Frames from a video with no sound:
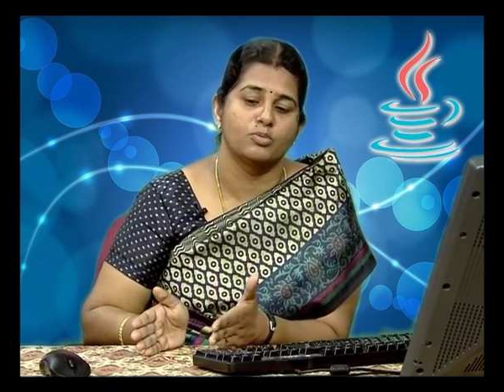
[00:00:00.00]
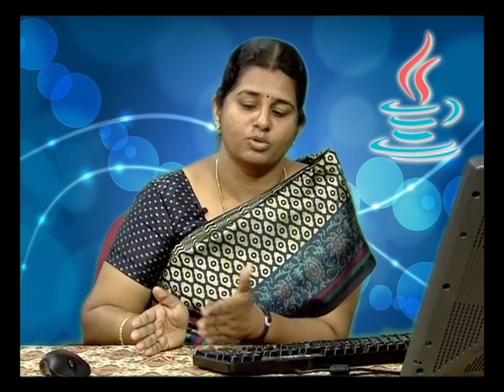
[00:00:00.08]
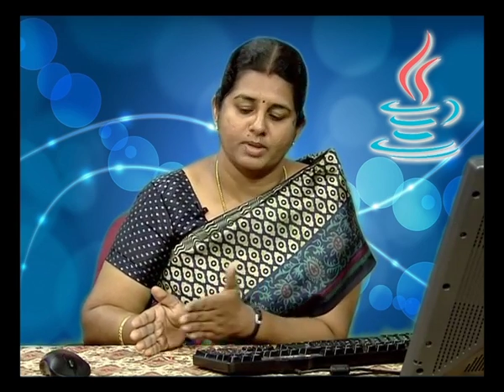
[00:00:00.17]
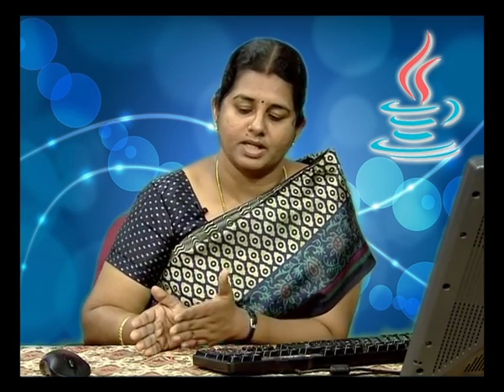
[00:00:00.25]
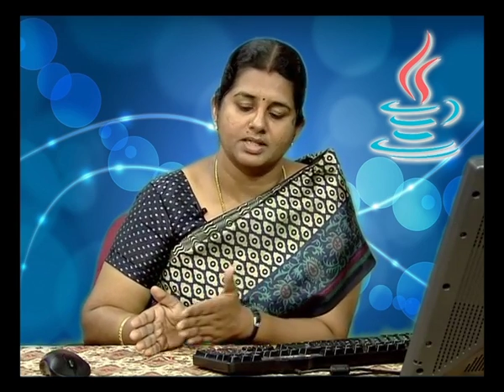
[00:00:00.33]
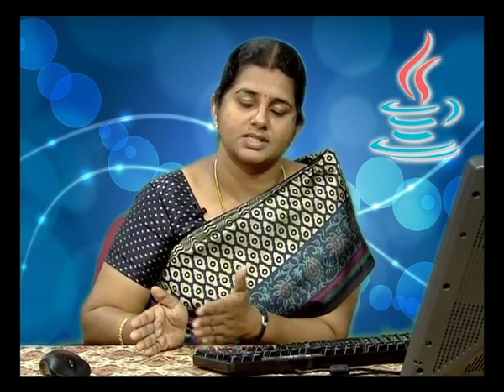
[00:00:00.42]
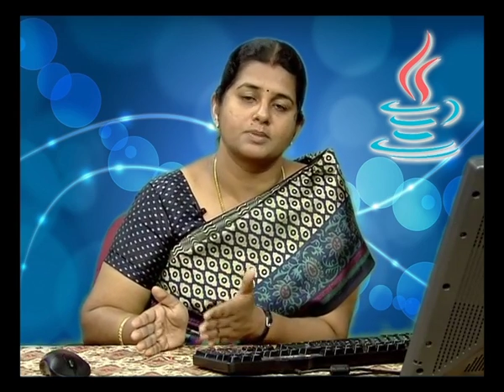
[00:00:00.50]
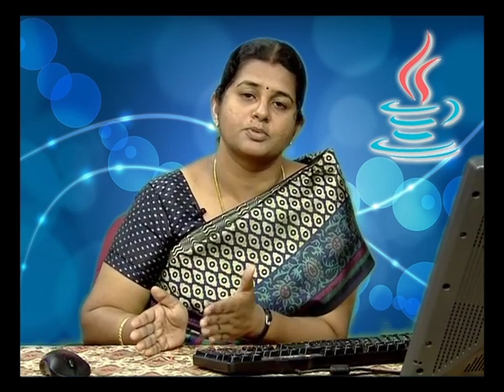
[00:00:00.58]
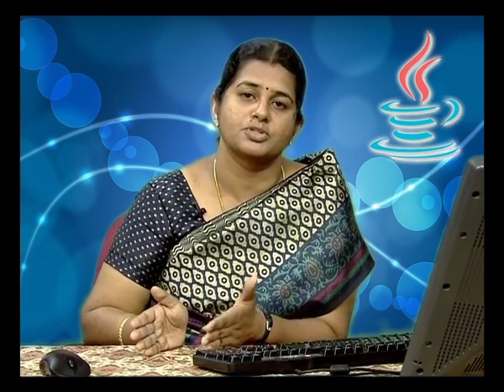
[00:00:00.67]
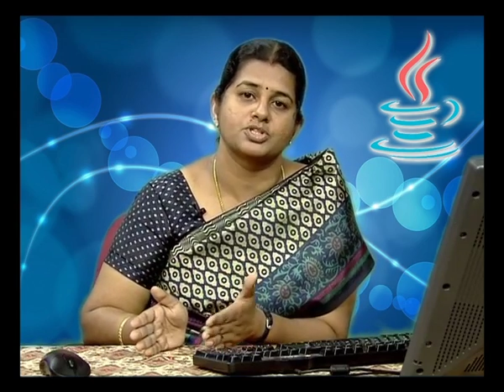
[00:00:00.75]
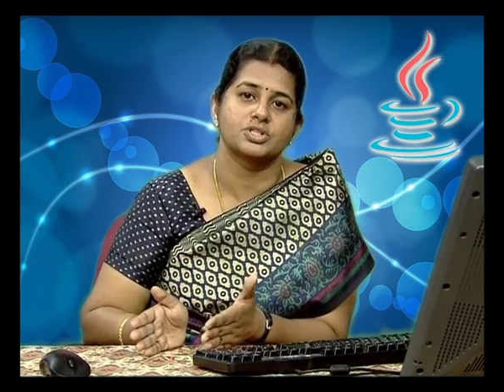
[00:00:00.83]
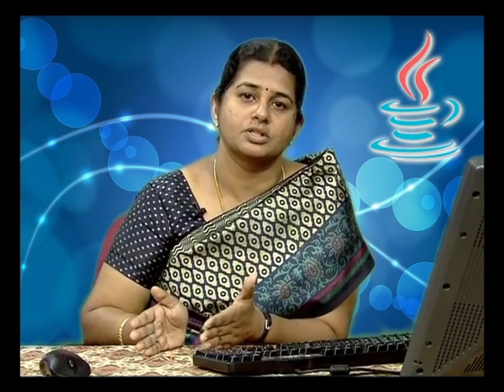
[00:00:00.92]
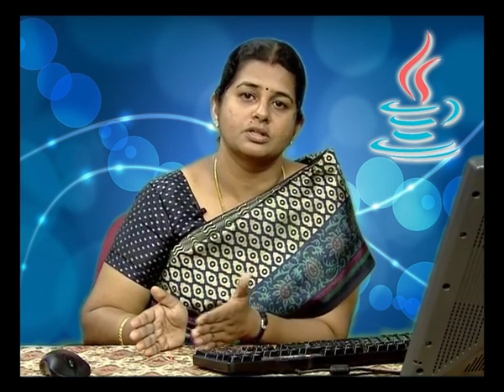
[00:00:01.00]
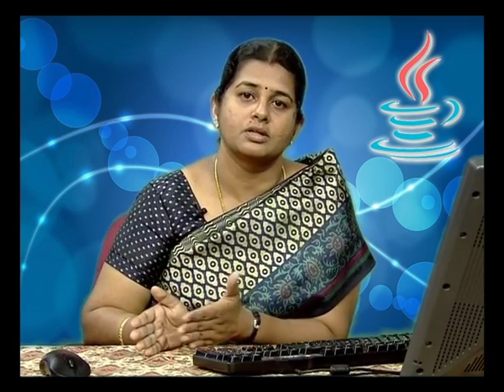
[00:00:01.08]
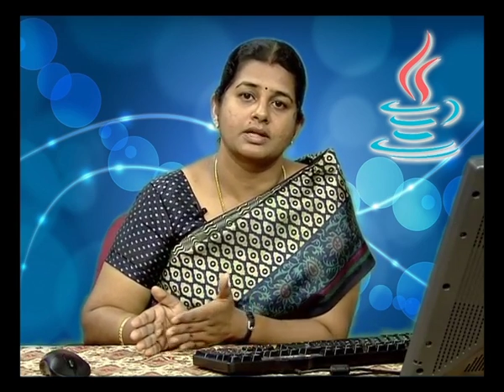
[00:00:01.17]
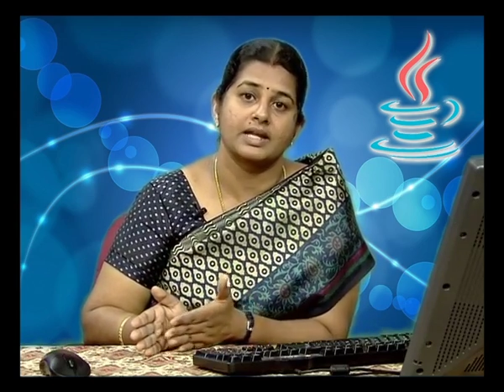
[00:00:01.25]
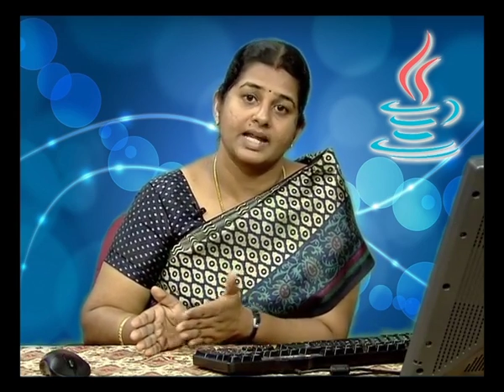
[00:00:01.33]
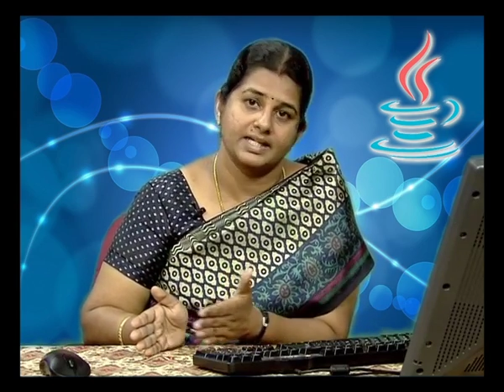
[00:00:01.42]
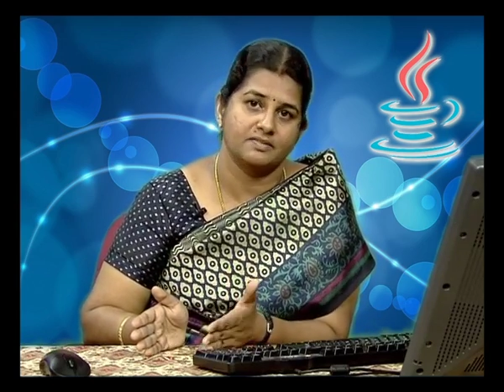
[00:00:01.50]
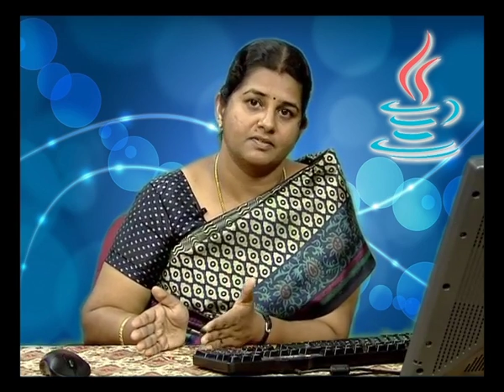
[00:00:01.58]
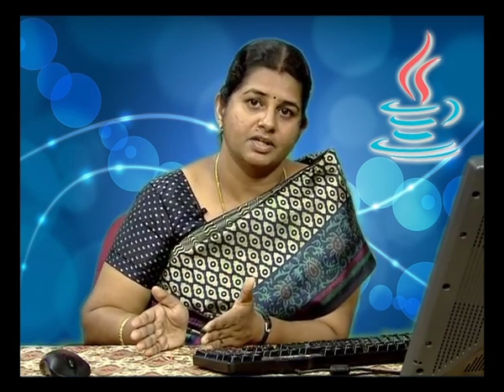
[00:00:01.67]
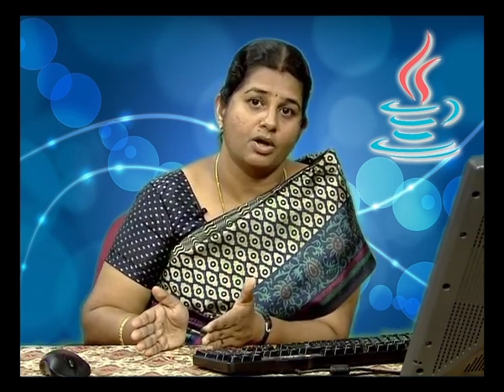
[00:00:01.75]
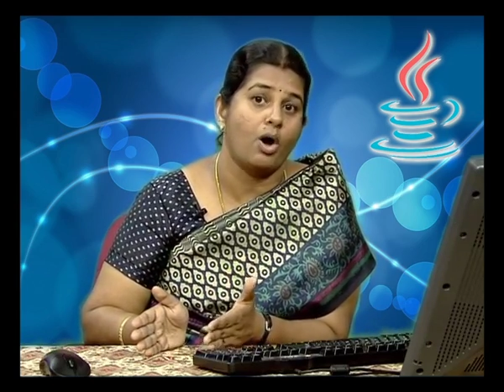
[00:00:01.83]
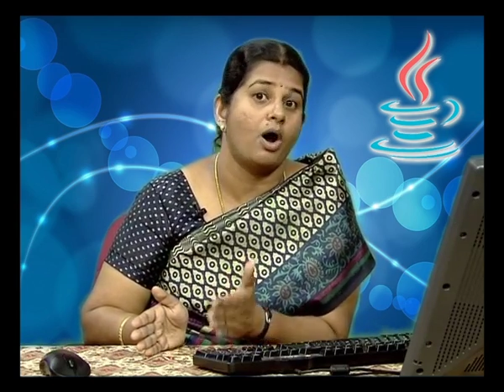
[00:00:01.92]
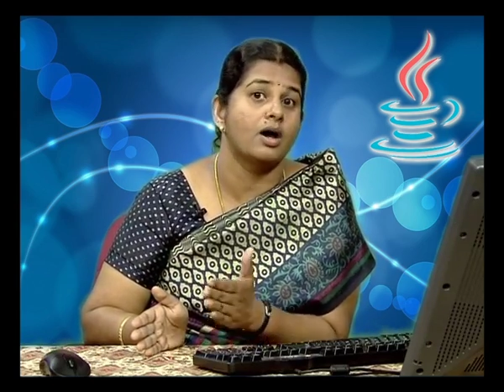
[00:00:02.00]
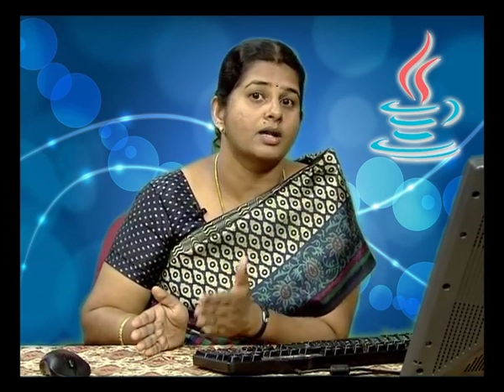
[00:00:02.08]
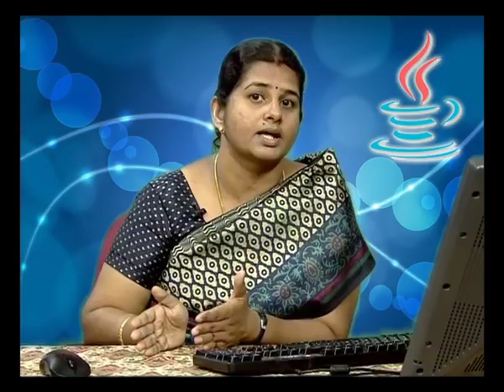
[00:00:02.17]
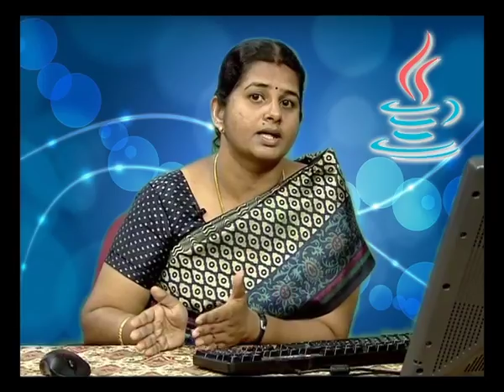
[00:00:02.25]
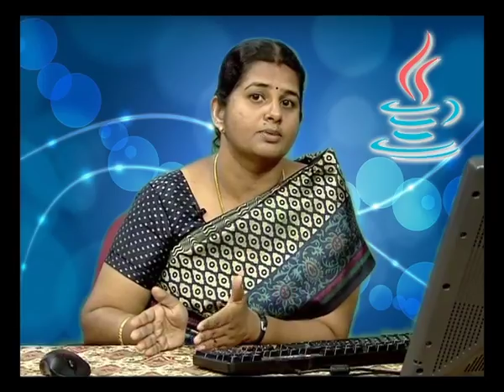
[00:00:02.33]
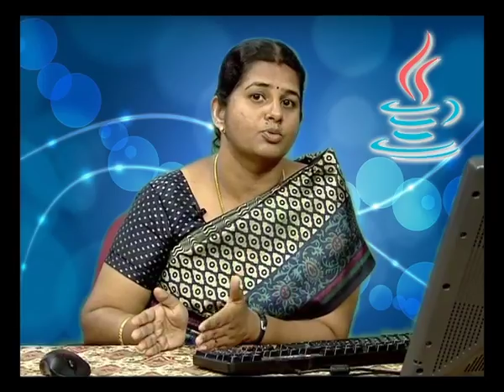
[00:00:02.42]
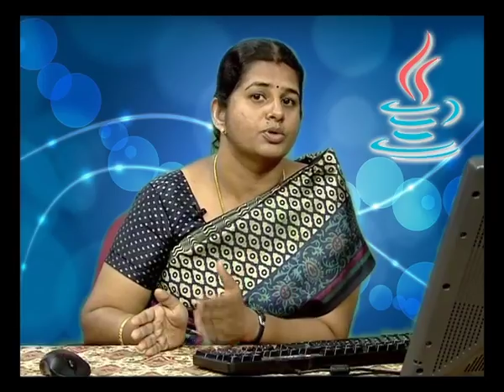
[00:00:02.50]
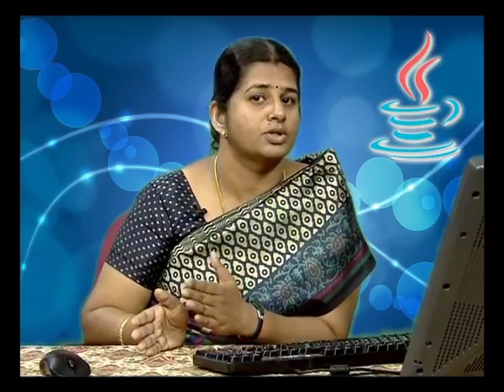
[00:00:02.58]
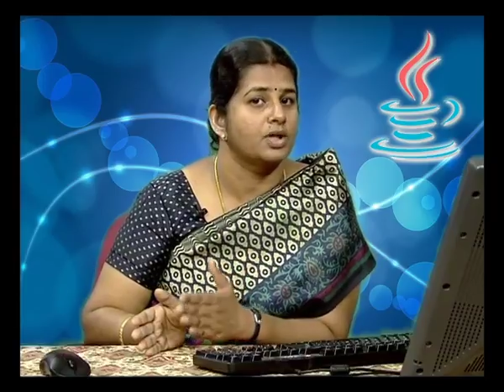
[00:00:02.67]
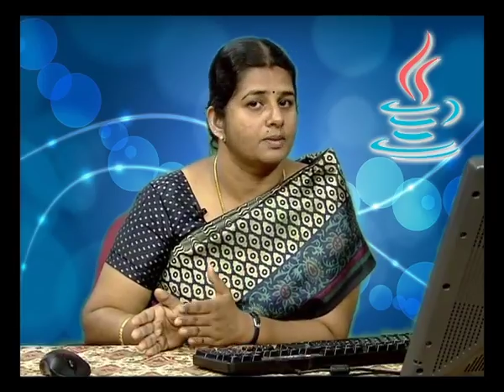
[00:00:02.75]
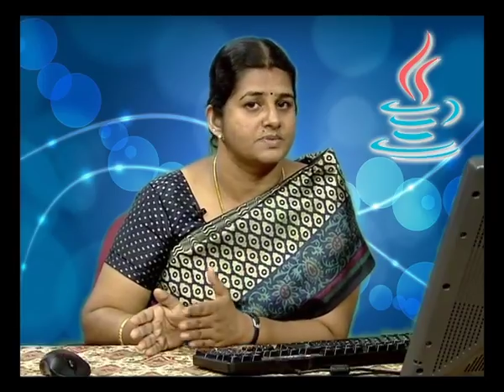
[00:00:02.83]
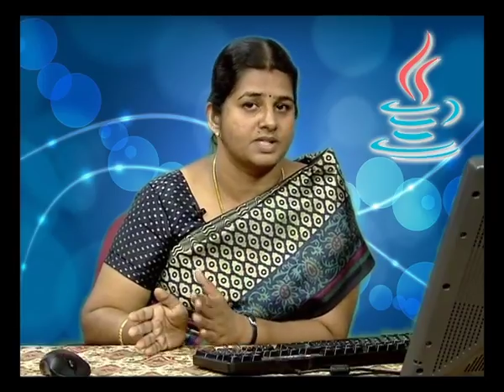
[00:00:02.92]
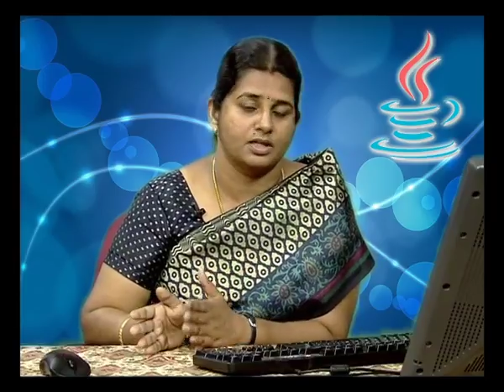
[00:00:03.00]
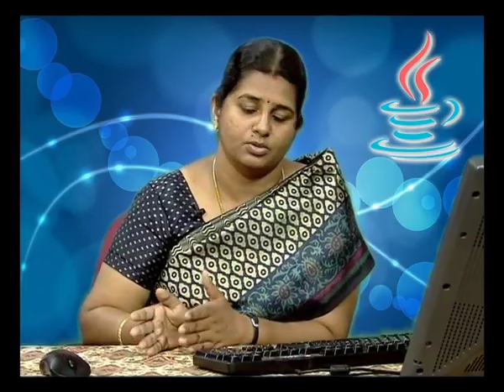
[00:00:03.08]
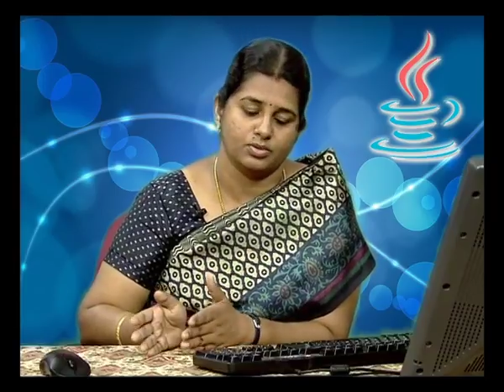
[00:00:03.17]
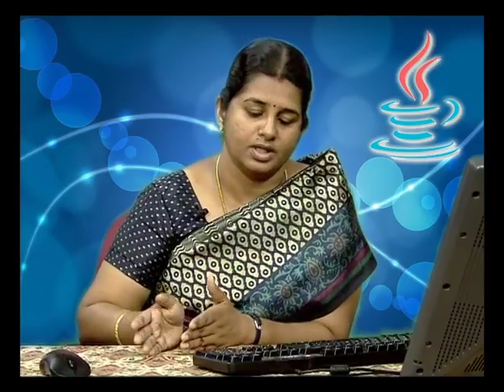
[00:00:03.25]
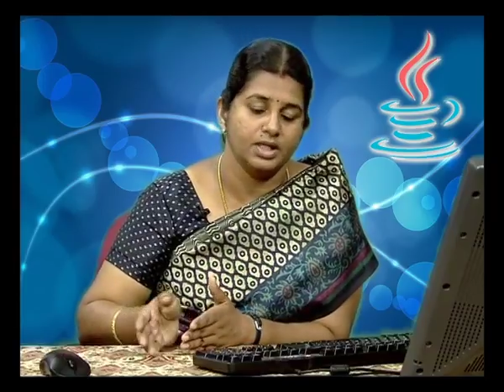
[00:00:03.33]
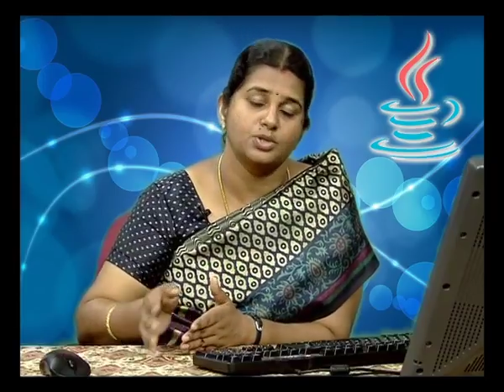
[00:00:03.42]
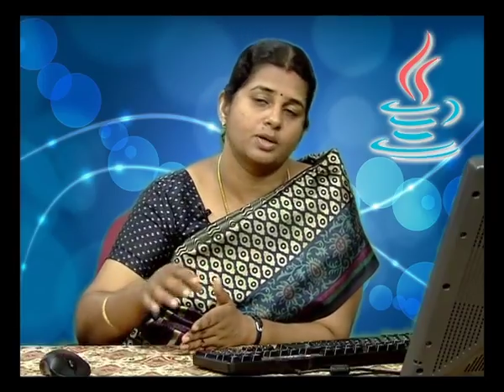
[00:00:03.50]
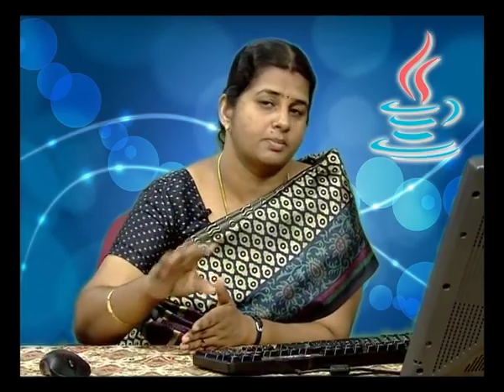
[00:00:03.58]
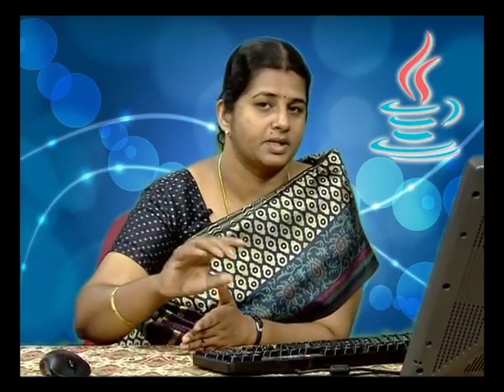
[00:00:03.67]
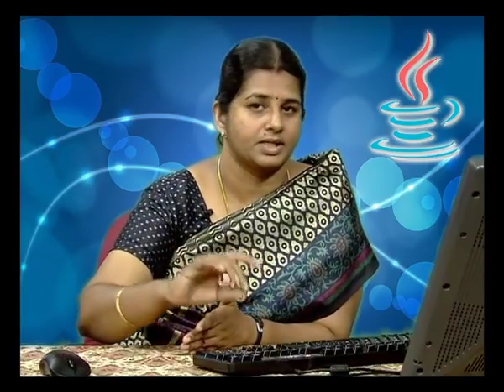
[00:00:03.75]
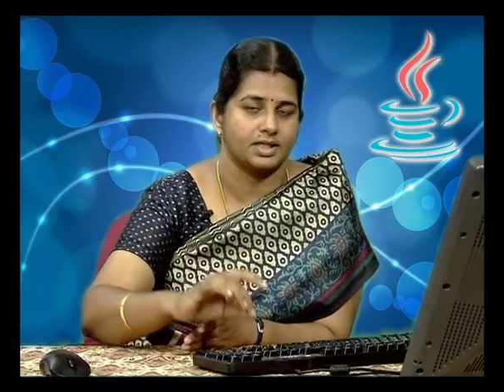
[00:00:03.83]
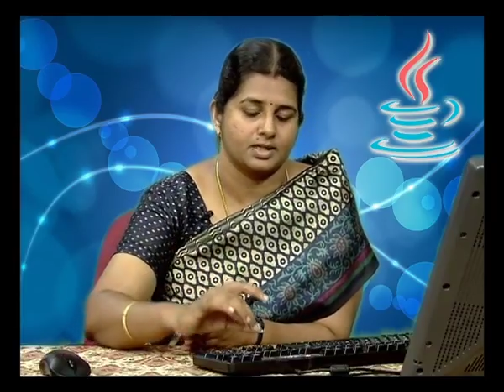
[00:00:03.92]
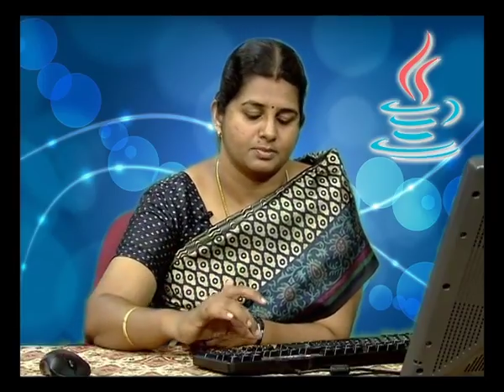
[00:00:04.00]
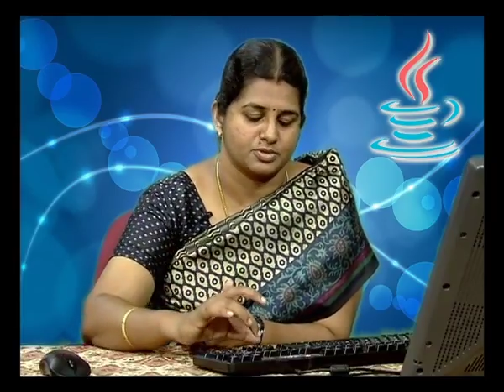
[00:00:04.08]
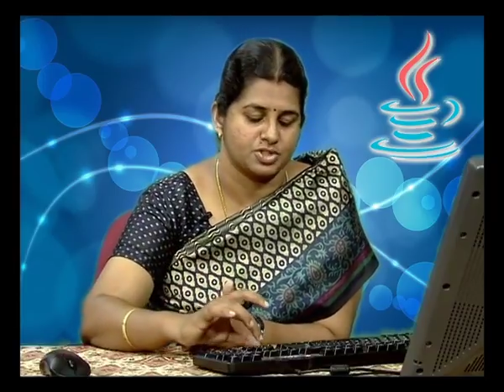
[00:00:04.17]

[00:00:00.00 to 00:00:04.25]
move my cursor position relatively or I can move it absolutely to a particular